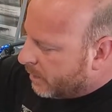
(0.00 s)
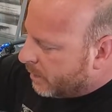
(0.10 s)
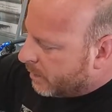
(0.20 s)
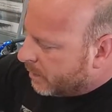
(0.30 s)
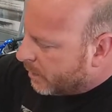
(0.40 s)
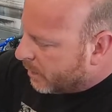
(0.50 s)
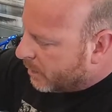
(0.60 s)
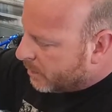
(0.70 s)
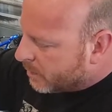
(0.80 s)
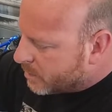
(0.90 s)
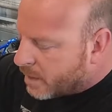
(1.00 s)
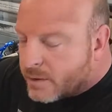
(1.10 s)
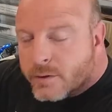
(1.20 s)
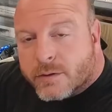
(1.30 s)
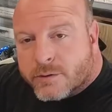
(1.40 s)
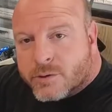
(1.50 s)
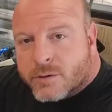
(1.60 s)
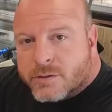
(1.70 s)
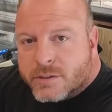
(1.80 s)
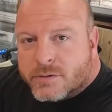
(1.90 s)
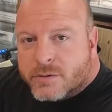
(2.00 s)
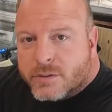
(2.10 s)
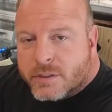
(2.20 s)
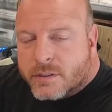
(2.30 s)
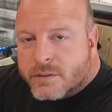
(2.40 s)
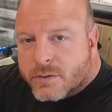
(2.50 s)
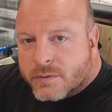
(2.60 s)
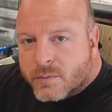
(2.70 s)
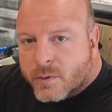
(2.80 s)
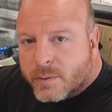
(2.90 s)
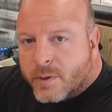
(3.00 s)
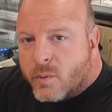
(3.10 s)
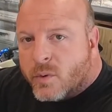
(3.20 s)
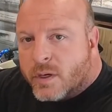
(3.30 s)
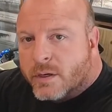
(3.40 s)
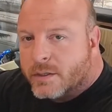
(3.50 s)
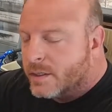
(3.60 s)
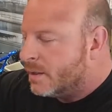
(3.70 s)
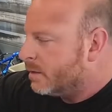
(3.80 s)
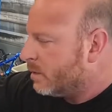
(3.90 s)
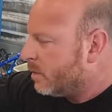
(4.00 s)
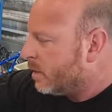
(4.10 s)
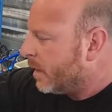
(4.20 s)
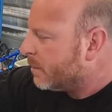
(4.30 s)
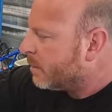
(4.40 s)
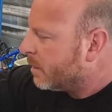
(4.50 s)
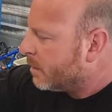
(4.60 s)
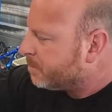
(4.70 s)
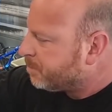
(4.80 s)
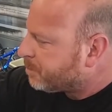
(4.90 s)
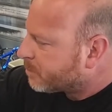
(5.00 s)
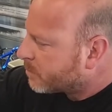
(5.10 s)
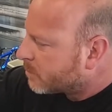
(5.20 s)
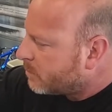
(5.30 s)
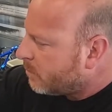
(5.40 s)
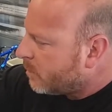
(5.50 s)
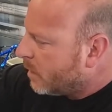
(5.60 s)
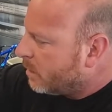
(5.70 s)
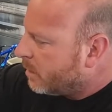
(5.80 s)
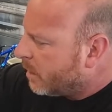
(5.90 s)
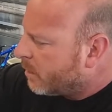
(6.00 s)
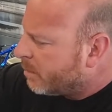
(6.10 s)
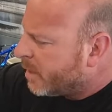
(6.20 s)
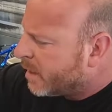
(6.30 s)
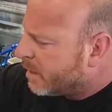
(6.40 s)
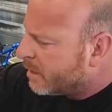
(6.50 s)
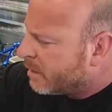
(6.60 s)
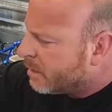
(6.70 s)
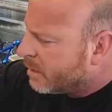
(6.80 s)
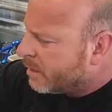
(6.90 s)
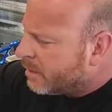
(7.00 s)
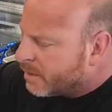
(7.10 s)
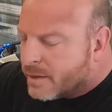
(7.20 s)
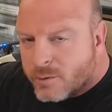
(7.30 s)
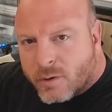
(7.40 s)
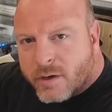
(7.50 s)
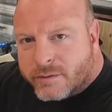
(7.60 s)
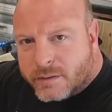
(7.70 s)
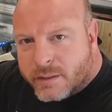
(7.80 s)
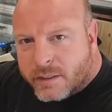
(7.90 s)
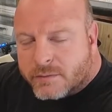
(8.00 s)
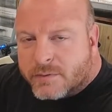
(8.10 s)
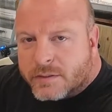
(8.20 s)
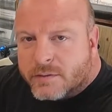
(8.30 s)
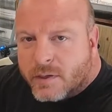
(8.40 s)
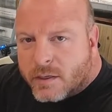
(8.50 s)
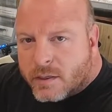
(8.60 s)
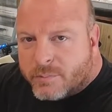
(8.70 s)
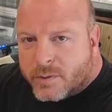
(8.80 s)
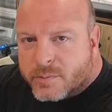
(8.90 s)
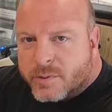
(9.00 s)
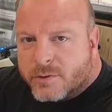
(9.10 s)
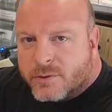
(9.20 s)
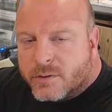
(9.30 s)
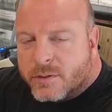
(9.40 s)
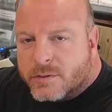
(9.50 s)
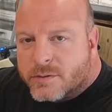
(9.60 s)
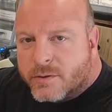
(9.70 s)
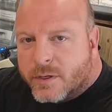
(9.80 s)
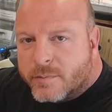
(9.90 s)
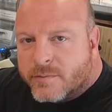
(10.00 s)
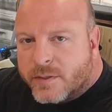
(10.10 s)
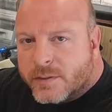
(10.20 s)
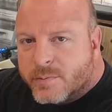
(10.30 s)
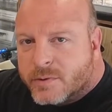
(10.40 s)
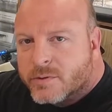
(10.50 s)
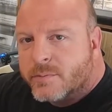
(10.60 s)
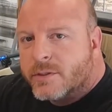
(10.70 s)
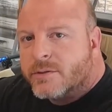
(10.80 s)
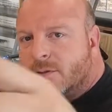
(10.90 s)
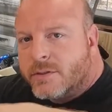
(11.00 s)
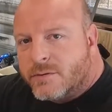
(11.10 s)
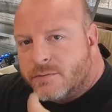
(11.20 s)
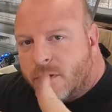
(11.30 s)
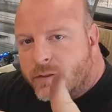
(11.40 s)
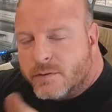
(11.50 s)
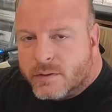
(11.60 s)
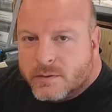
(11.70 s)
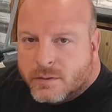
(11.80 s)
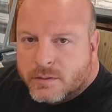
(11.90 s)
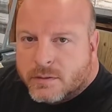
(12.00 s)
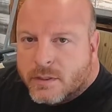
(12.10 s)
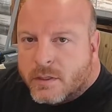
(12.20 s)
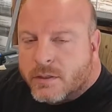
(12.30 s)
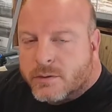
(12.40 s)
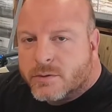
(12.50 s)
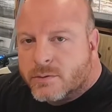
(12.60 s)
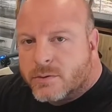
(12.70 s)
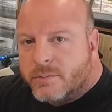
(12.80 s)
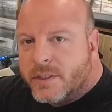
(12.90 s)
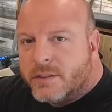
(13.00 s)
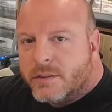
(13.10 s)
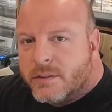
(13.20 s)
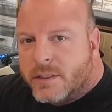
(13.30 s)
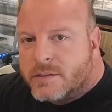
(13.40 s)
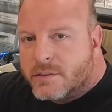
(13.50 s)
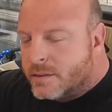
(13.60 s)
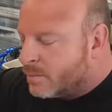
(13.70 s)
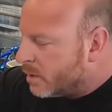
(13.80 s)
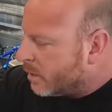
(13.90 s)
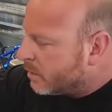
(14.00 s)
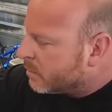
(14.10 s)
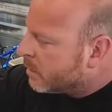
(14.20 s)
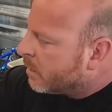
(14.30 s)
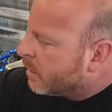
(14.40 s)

the stator and charging circuit that you have to worry about wiring in and all that. Now I may later on, and if I do, I'll post pictures on Instagram and Facebook, so make sure that you follow us on our social media. All that's linked below.